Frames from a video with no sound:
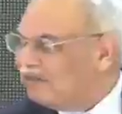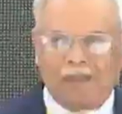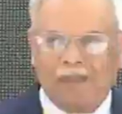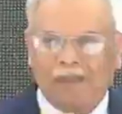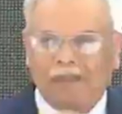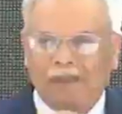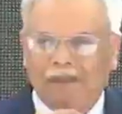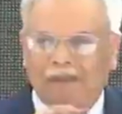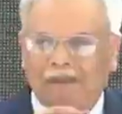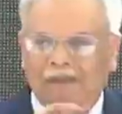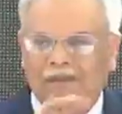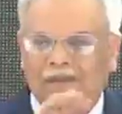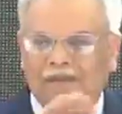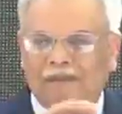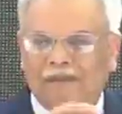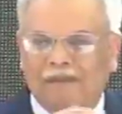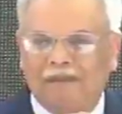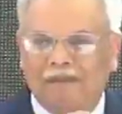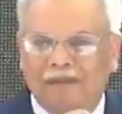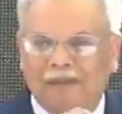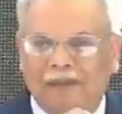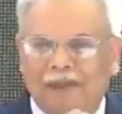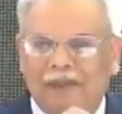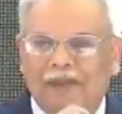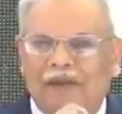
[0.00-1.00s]
audience
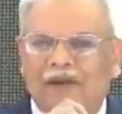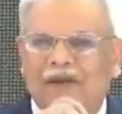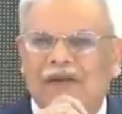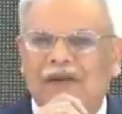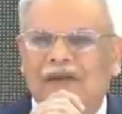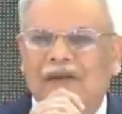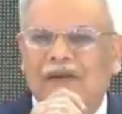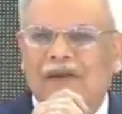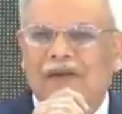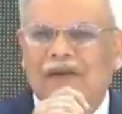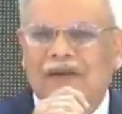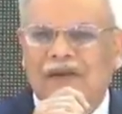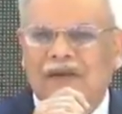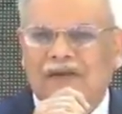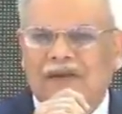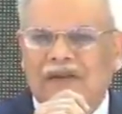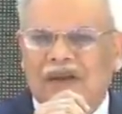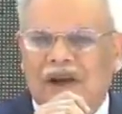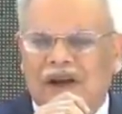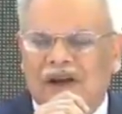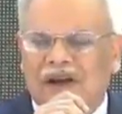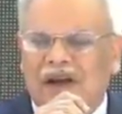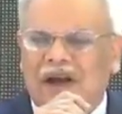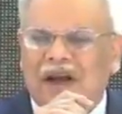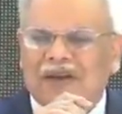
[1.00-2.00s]
questions or you want
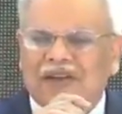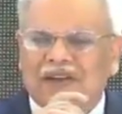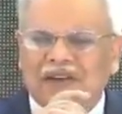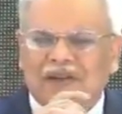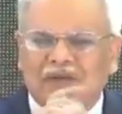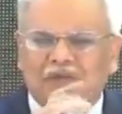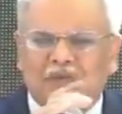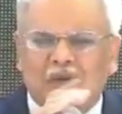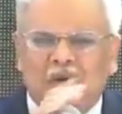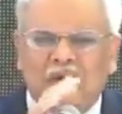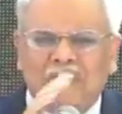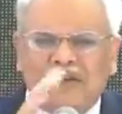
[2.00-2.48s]
yeah, I just your...